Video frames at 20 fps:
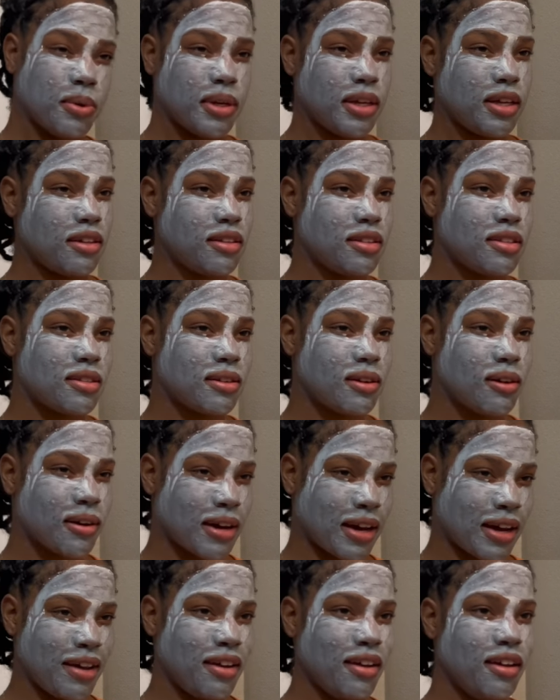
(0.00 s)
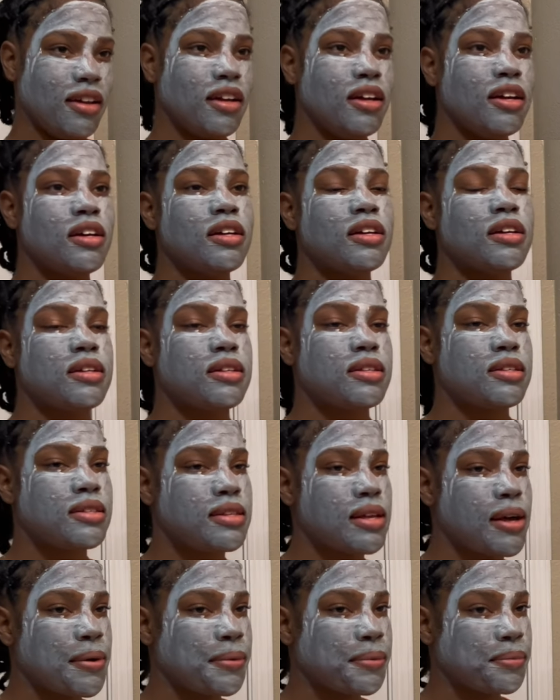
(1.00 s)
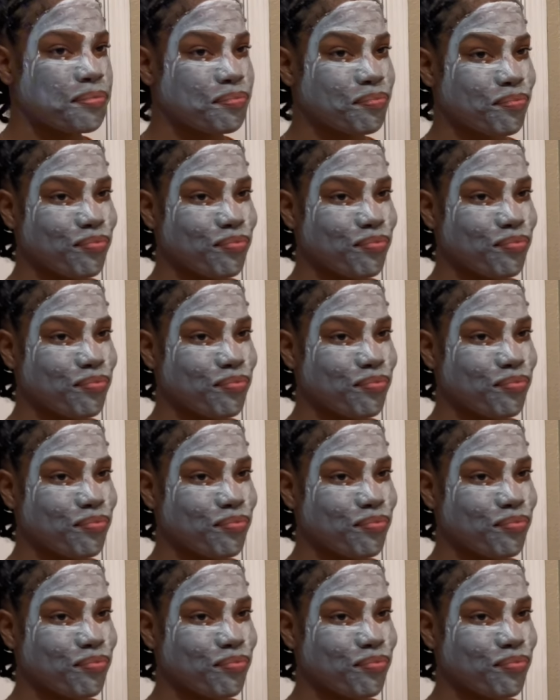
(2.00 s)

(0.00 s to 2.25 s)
it, okay? So,